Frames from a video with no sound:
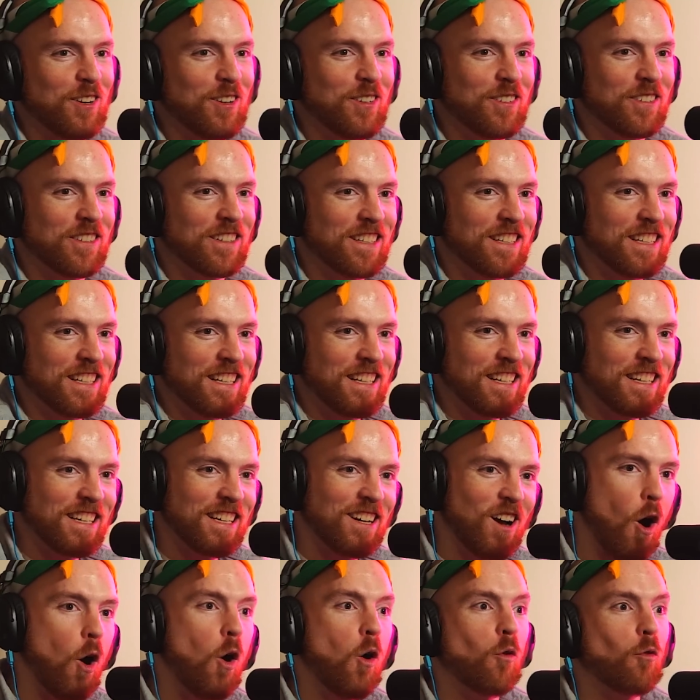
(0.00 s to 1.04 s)
Yeah.
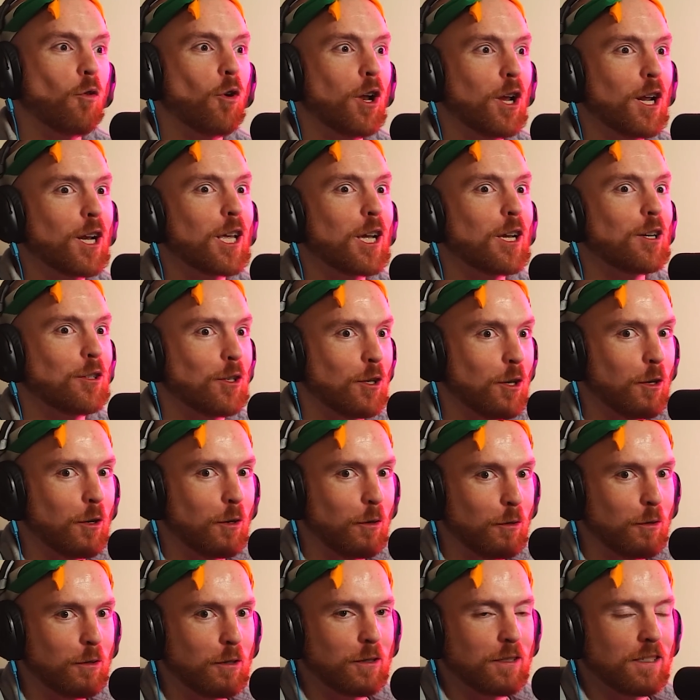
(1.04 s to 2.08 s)
Oh, really,
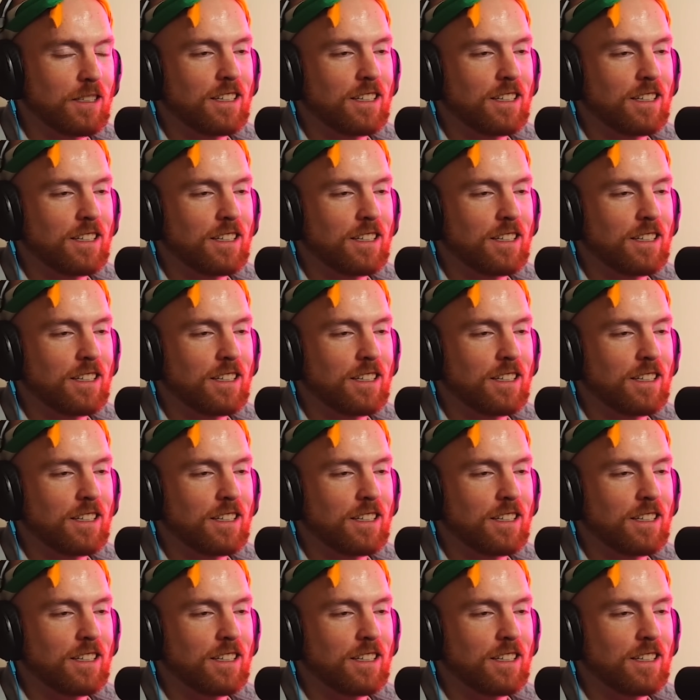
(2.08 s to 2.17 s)
dude?